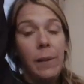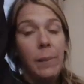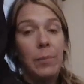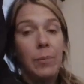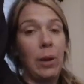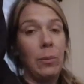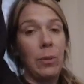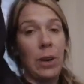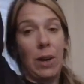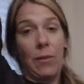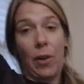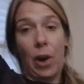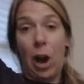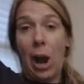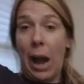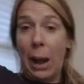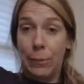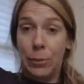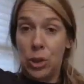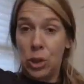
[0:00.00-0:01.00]
Then we have our
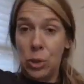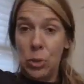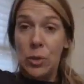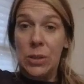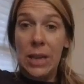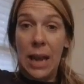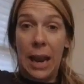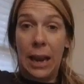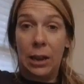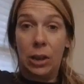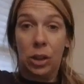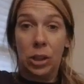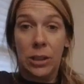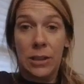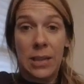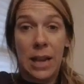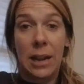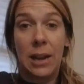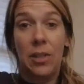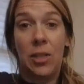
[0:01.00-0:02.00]
obtuse angle
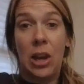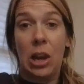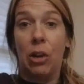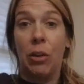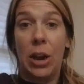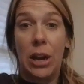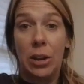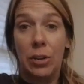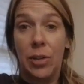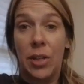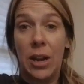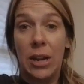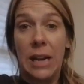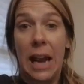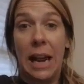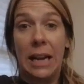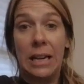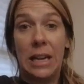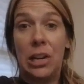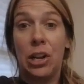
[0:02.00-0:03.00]
is anything greater than
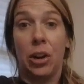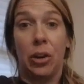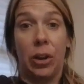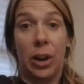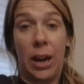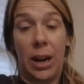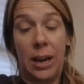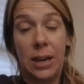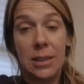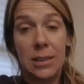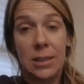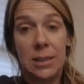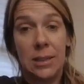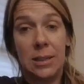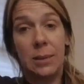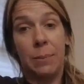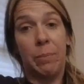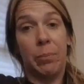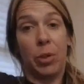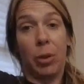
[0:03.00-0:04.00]
90 degrees.